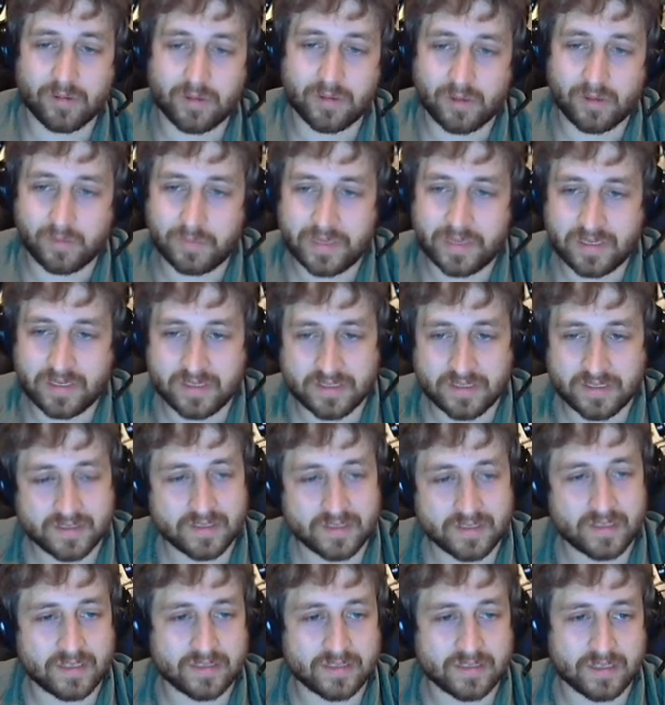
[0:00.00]
opinions and
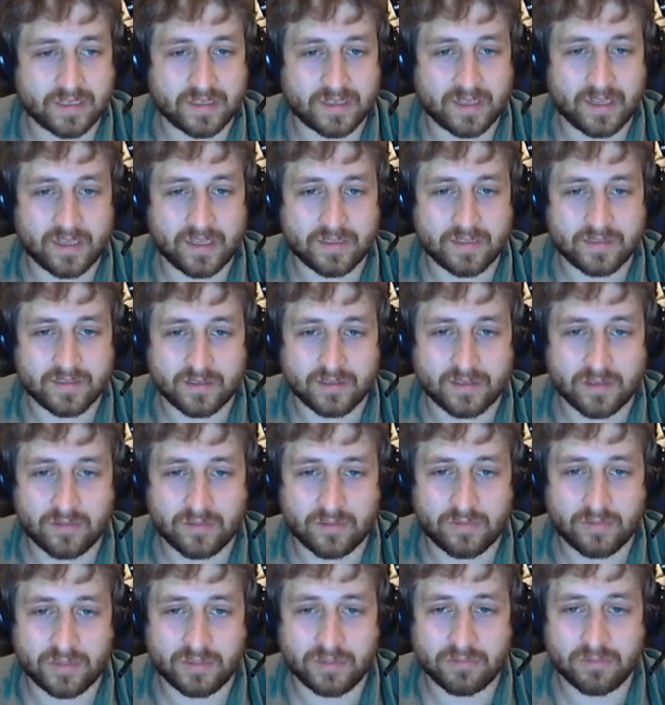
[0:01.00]
things like that,
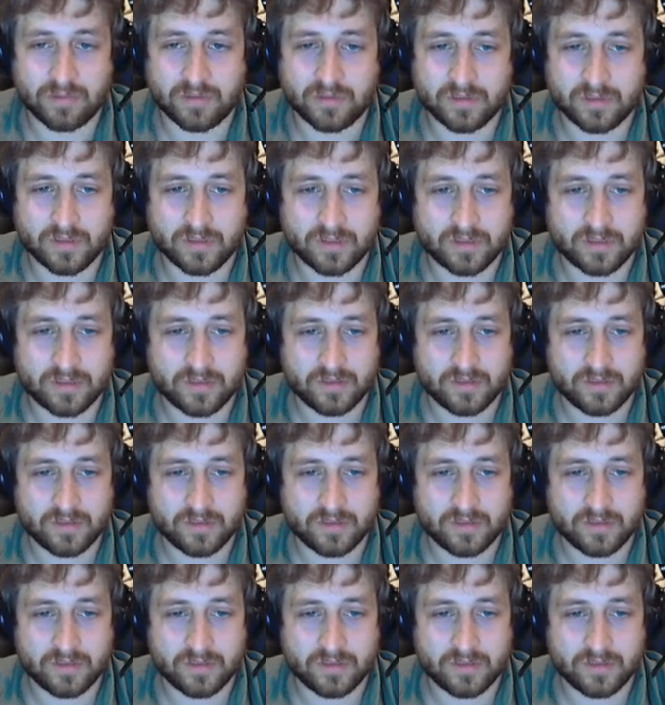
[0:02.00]
so we will